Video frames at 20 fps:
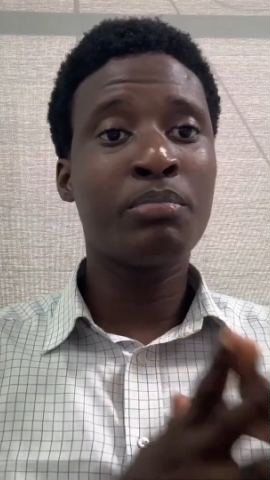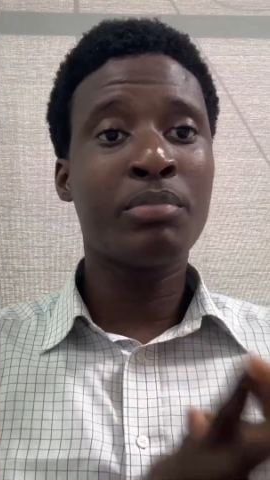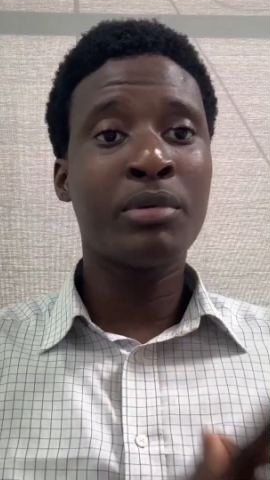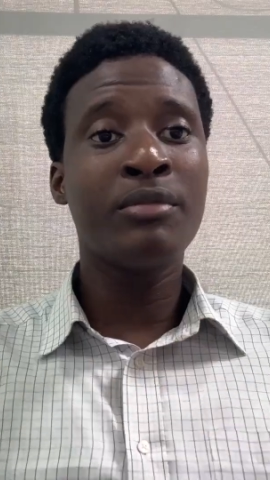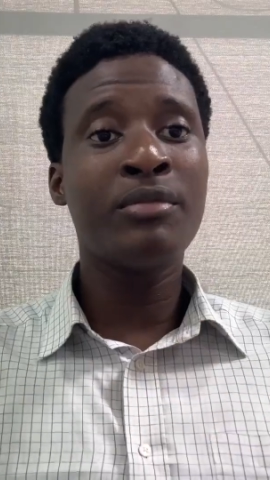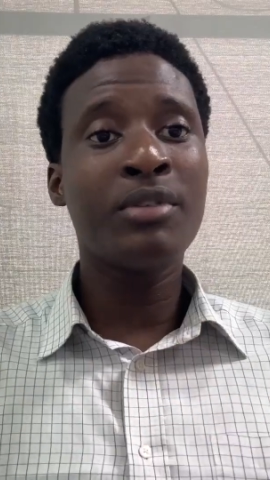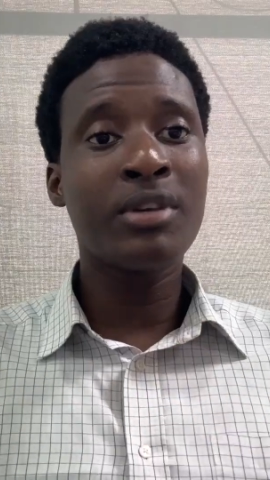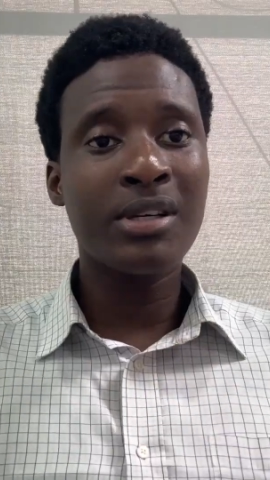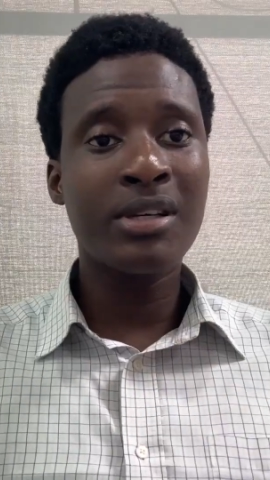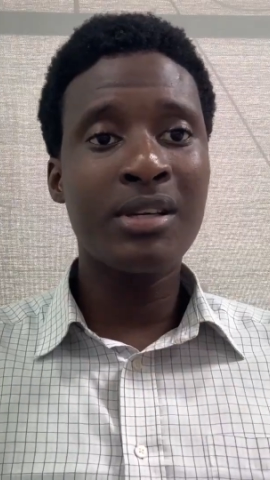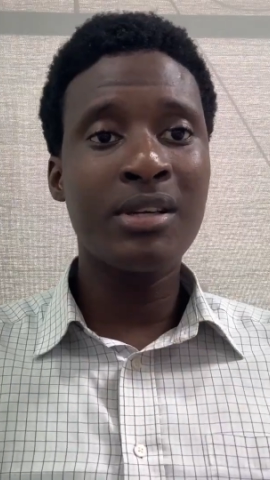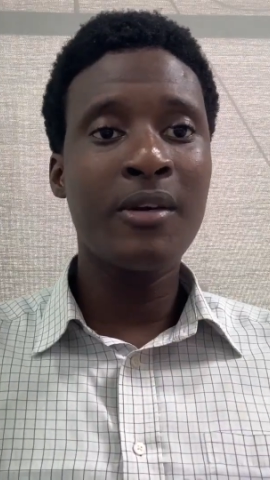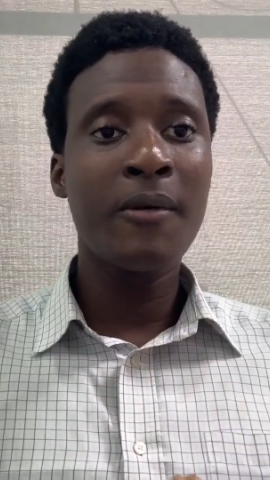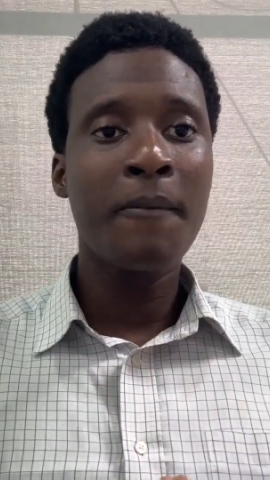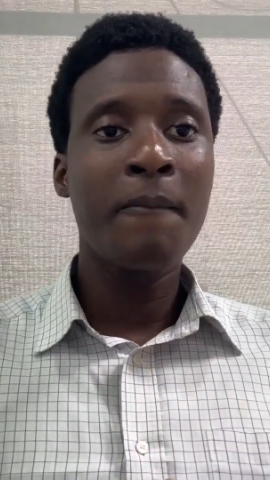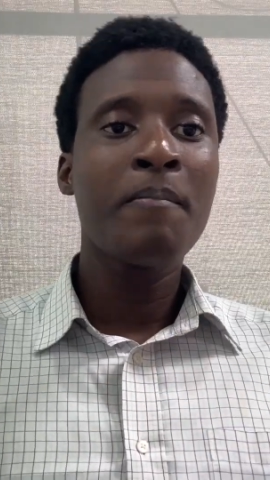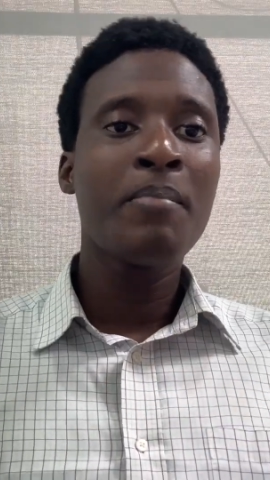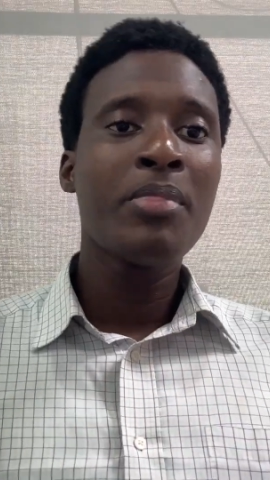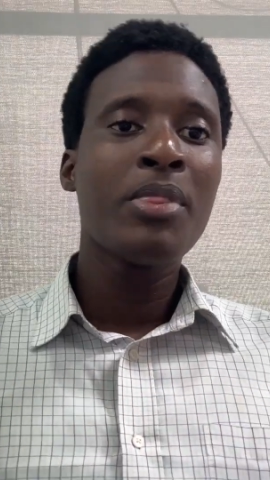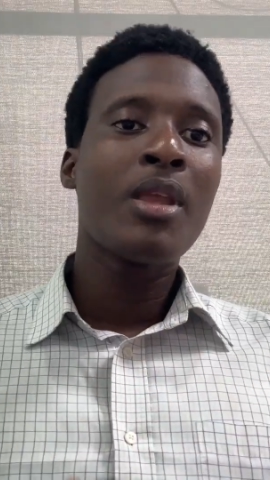previously.
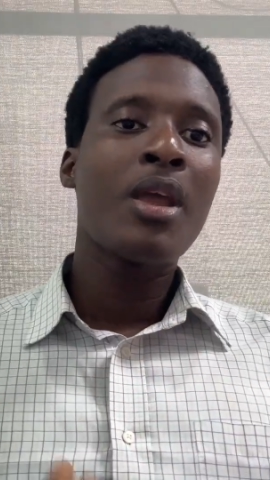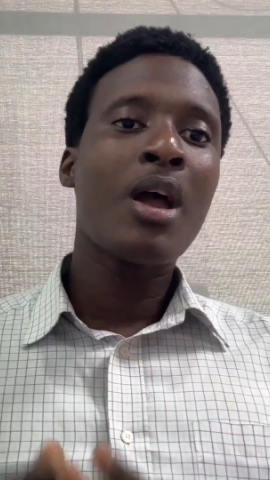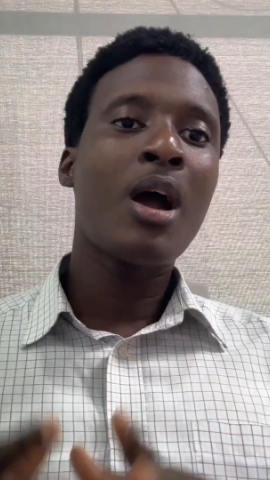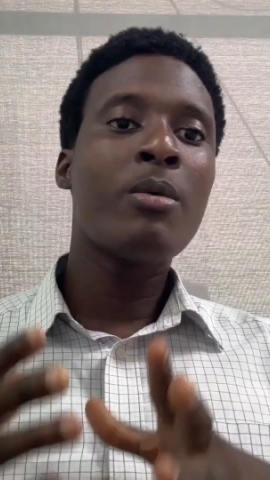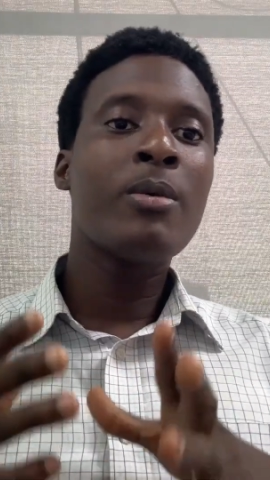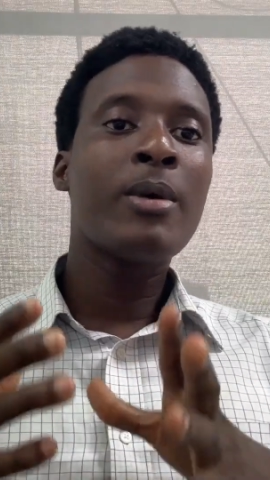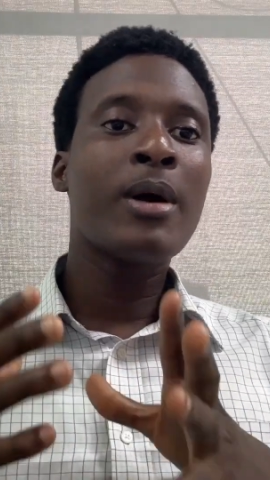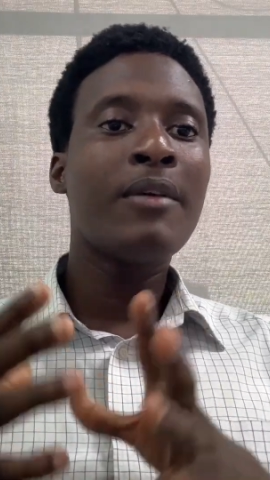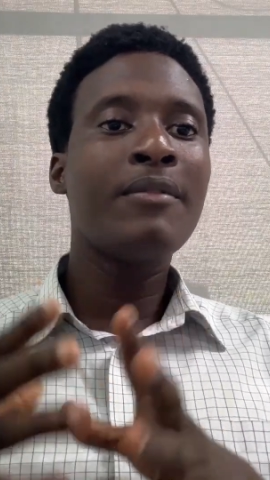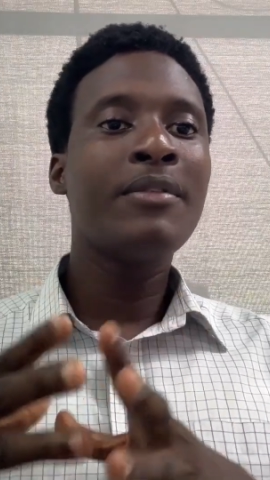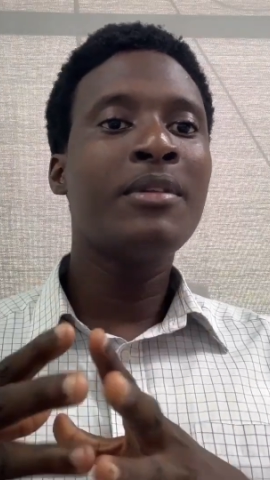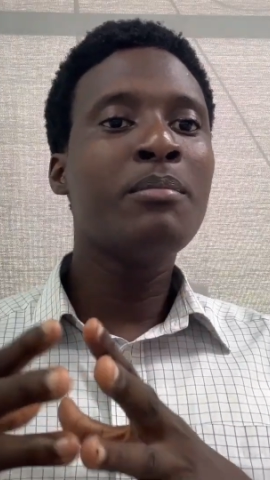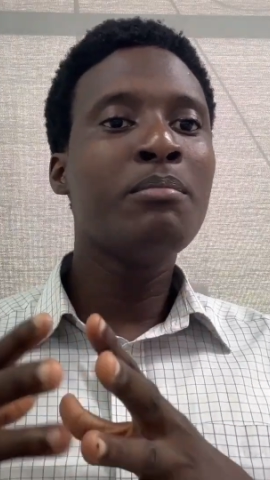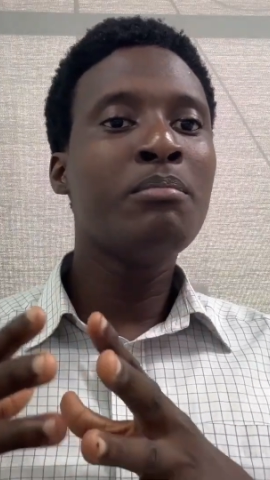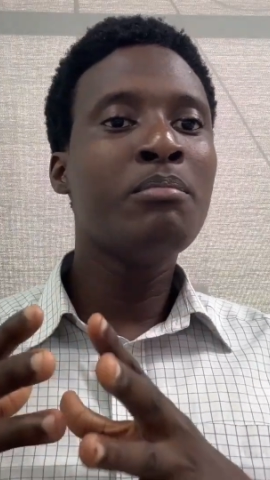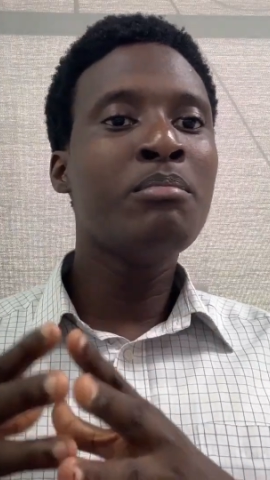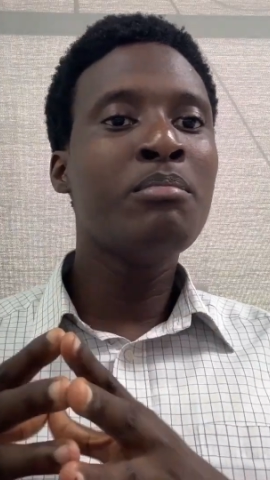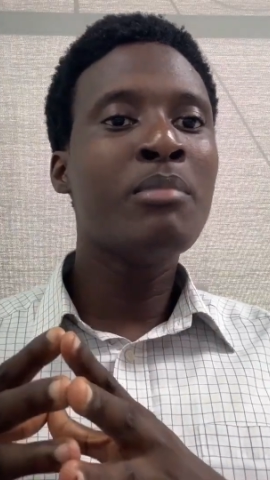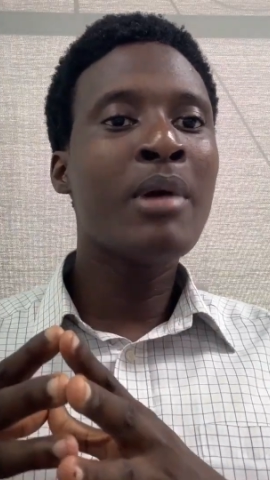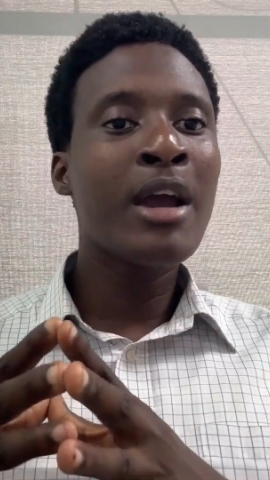And we have the
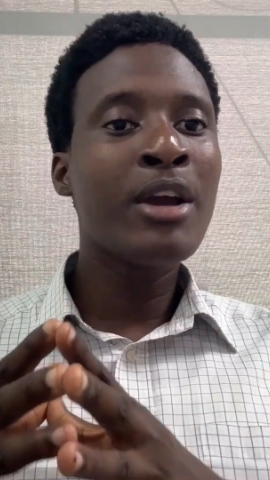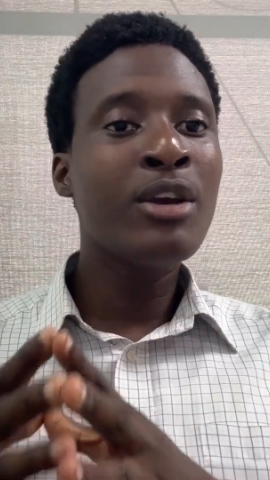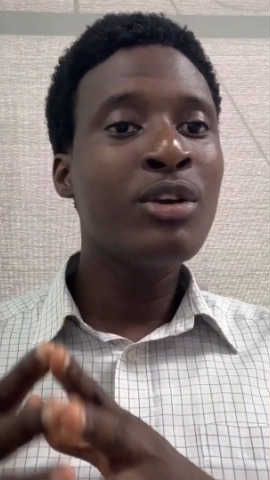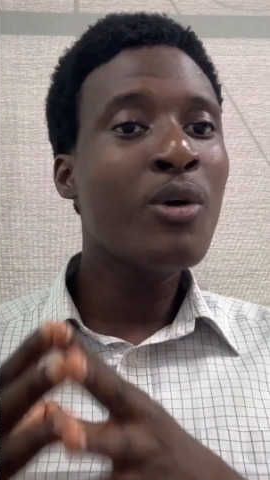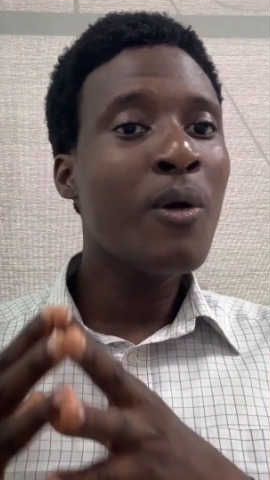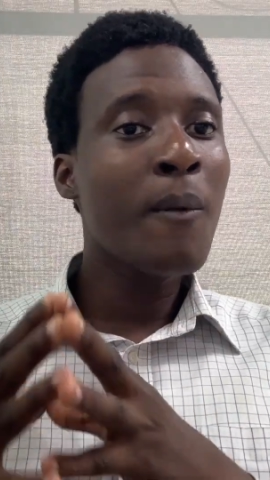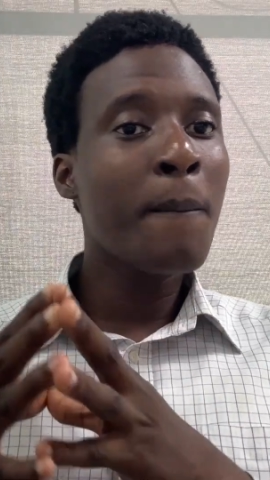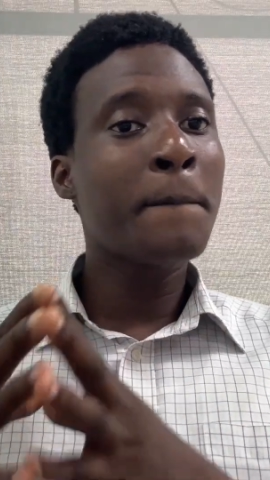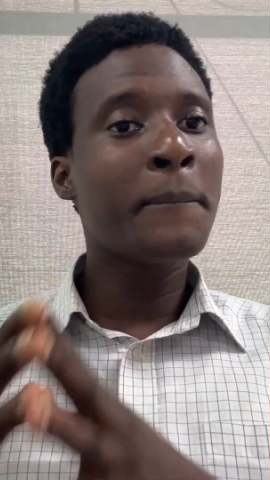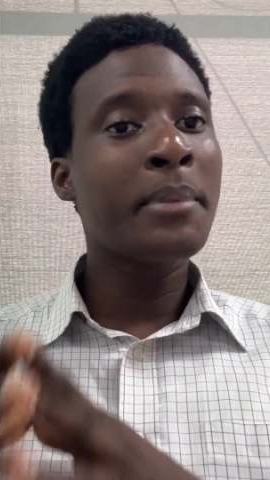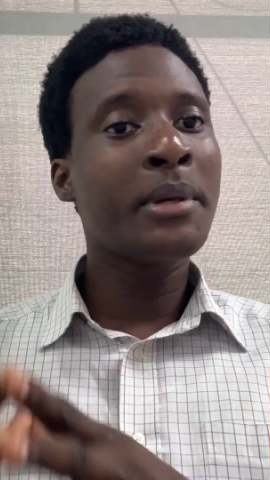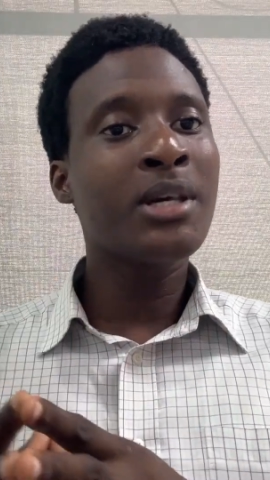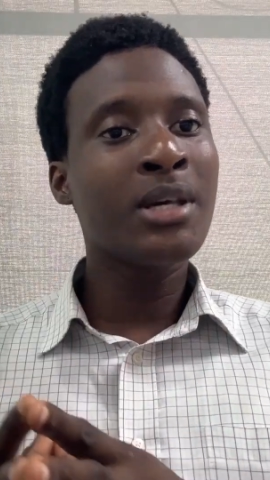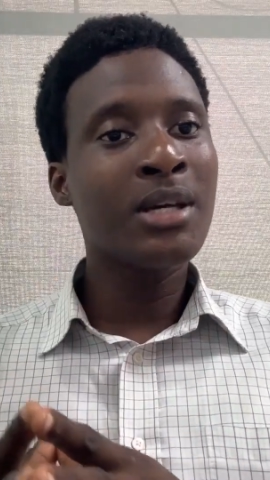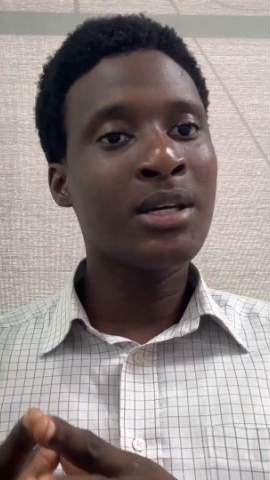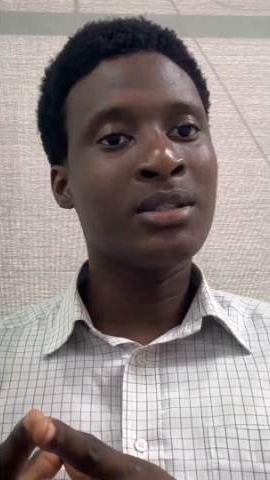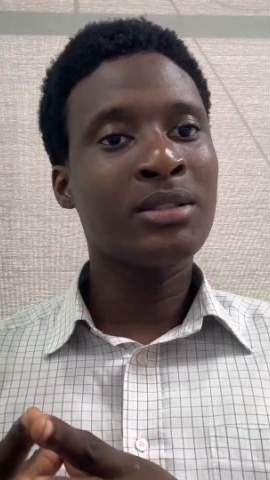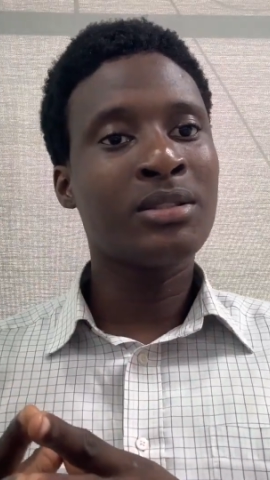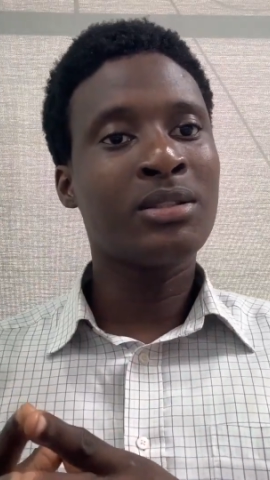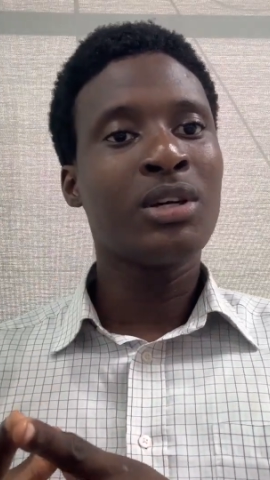minor
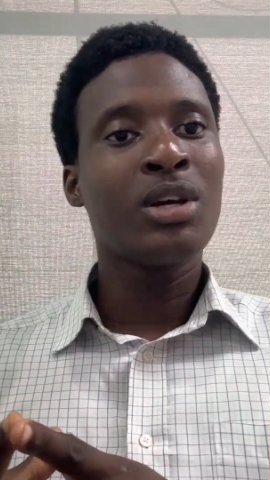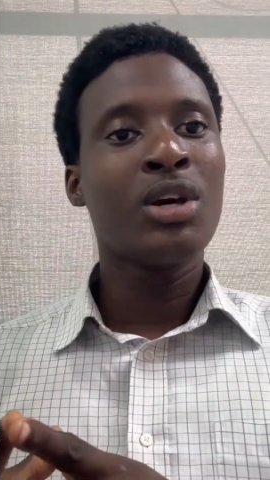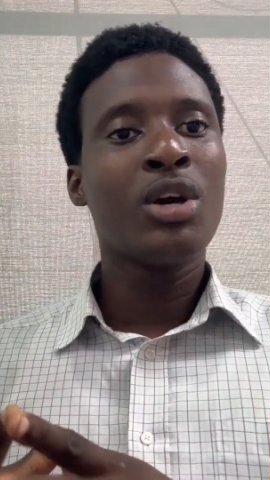pairs,